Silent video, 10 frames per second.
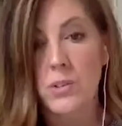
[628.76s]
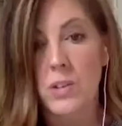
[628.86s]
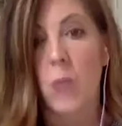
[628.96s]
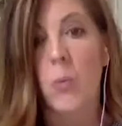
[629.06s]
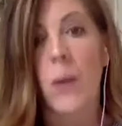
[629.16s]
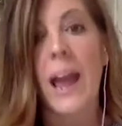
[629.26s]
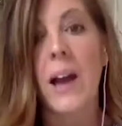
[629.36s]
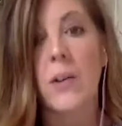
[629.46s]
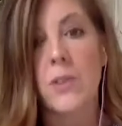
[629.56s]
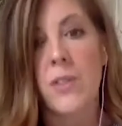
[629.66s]

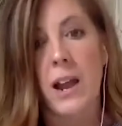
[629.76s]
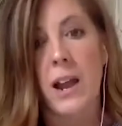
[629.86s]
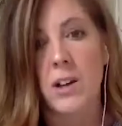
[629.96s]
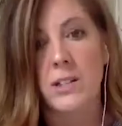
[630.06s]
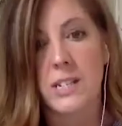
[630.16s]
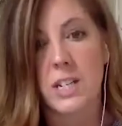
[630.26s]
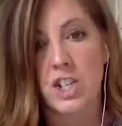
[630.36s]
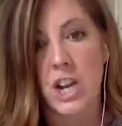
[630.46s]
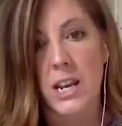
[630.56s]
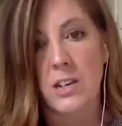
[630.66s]
around that constant
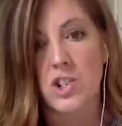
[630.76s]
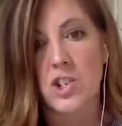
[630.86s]
change.